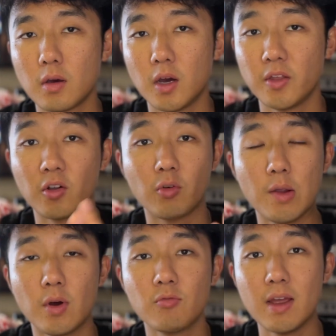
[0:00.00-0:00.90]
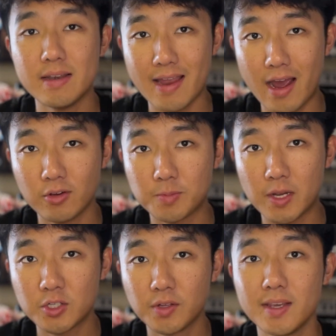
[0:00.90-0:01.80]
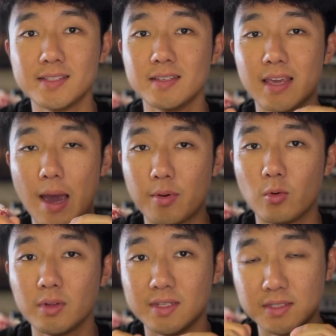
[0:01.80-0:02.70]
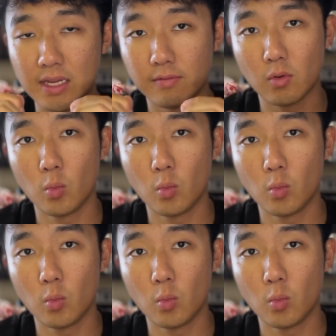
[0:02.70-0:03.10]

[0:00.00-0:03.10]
Another great one right now, especially, is the Capital One Saver